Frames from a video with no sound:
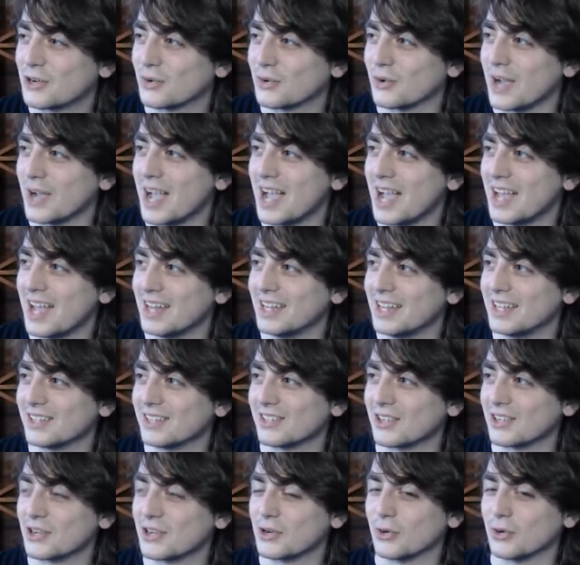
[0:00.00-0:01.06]
cred
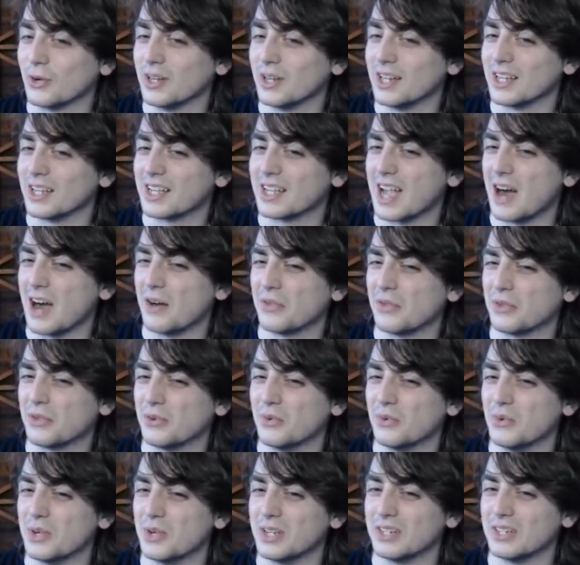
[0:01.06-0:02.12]
as a critic out
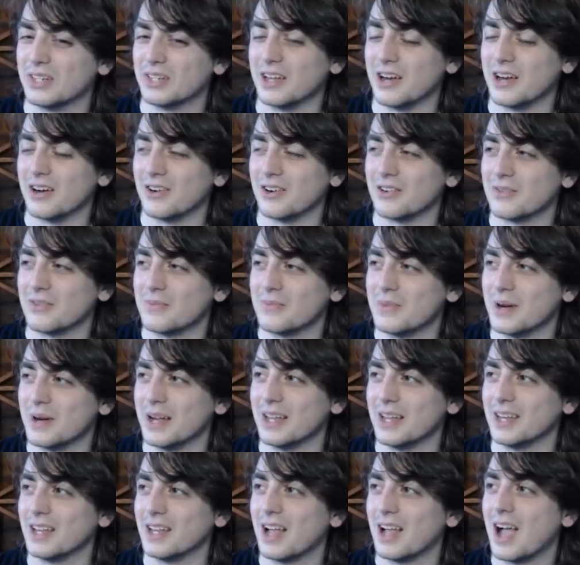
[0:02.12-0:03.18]
the window.
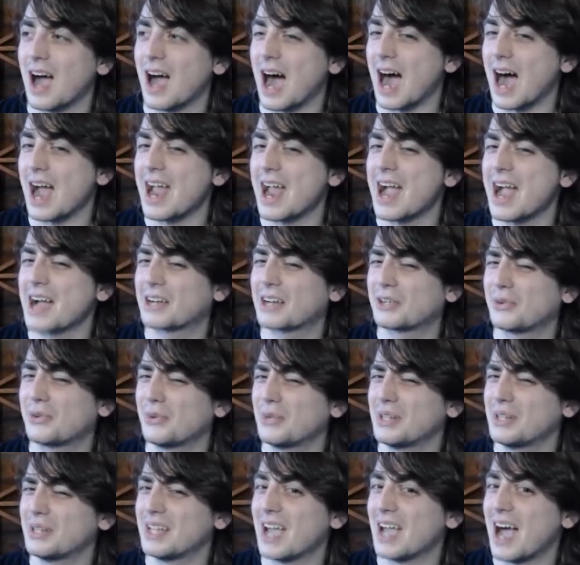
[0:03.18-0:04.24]
But
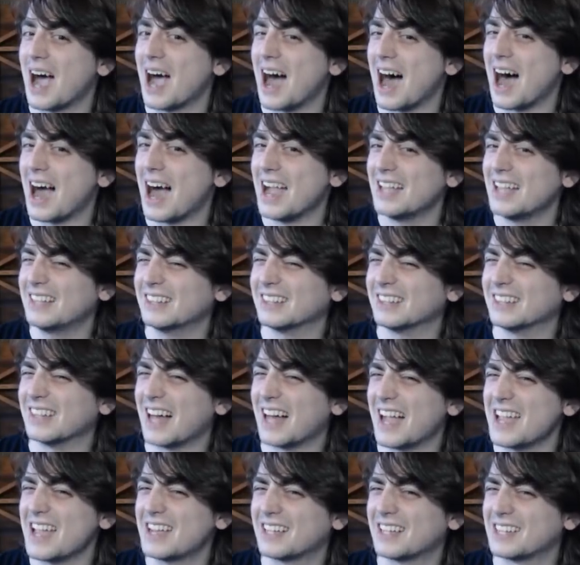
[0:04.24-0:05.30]
I
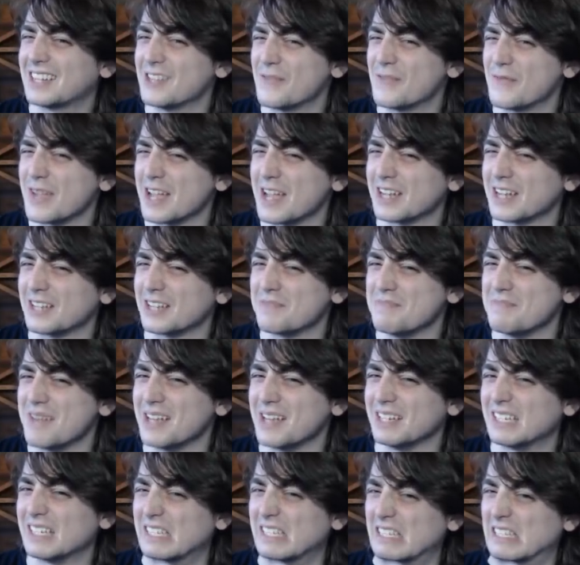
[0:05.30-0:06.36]
liked the Phantom
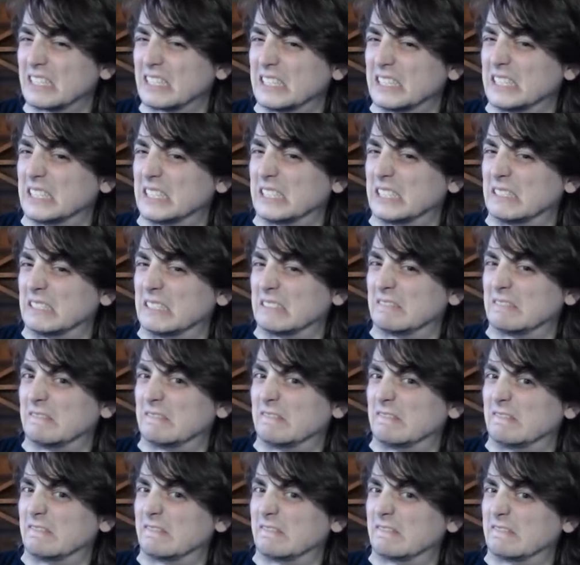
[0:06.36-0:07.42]
Menace.
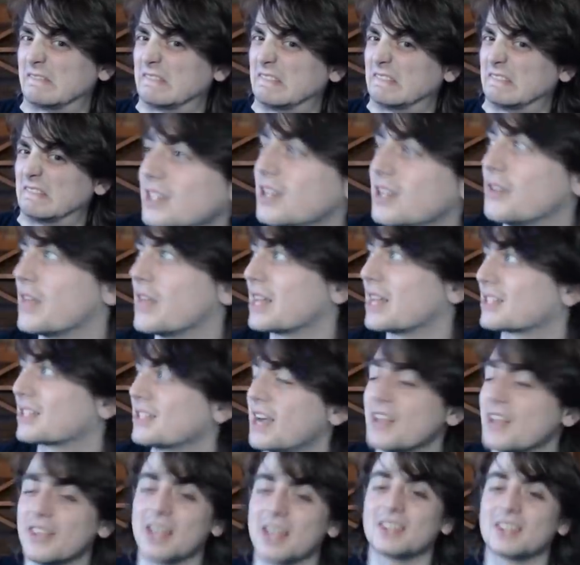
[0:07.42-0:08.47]
But that's
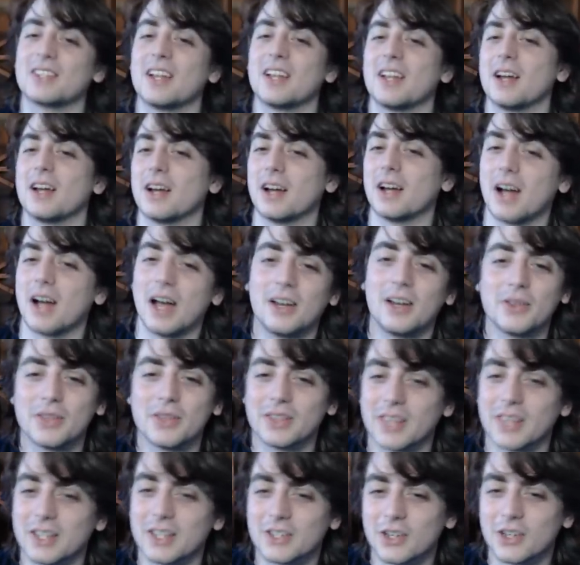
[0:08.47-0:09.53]
not. I don't
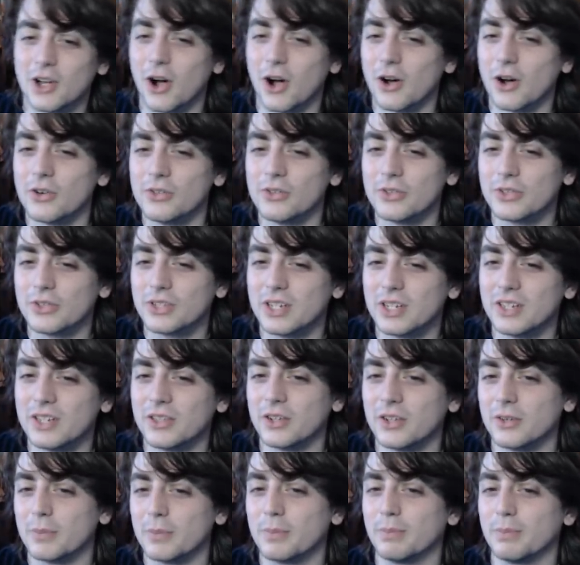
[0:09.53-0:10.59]
think that's a cardinal sin.
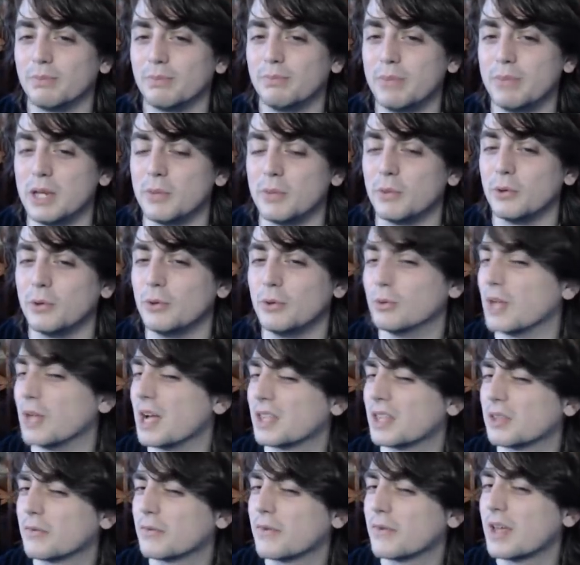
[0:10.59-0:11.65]
There are people who
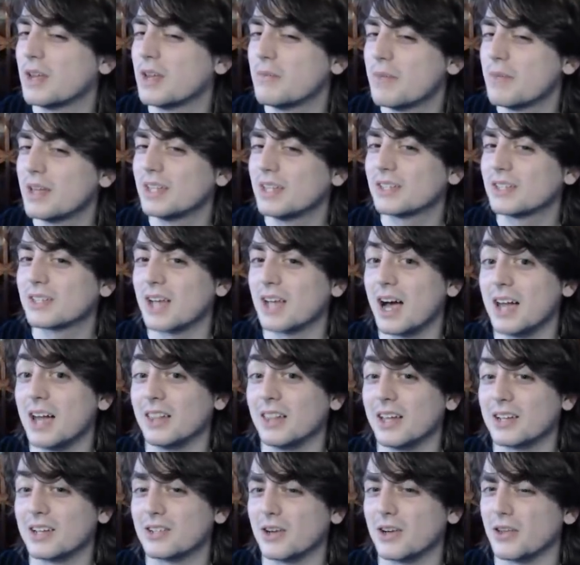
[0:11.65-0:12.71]
like the Phantom Menace. I
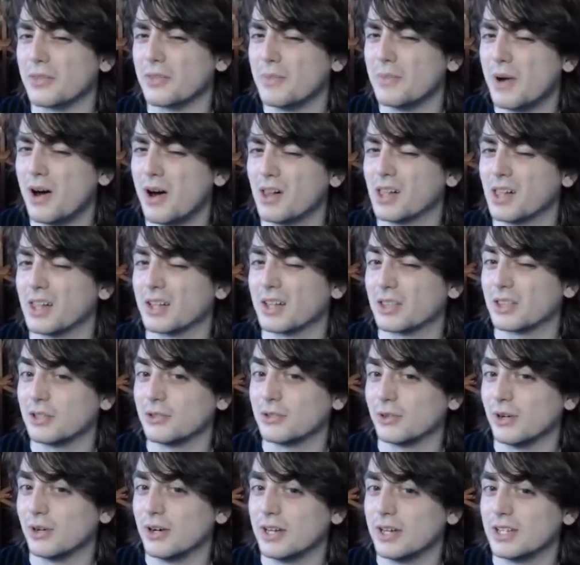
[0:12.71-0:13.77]
like Darth Maul. I like the
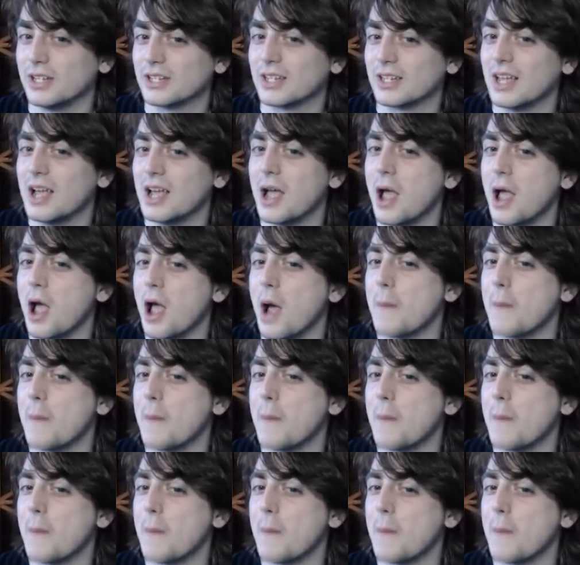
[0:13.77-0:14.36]
droids.